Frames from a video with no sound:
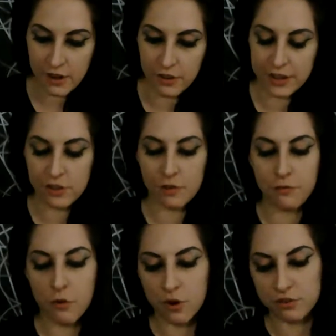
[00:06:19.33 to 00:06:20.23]
Like their
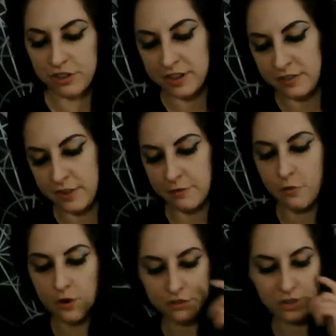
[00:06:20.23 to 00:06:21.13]
fortune
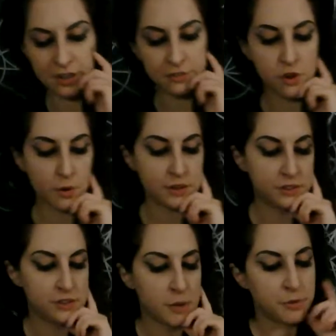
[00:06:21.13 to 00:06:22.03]
is going to
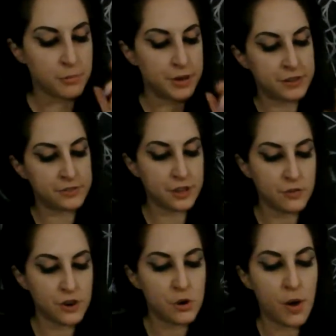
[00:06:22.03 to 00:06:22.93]
double, but it's going to
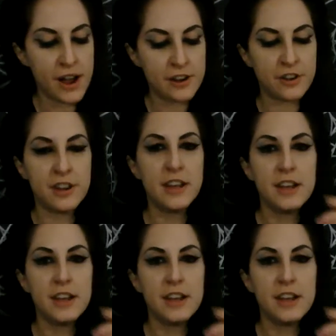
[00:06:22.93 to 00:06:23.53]
require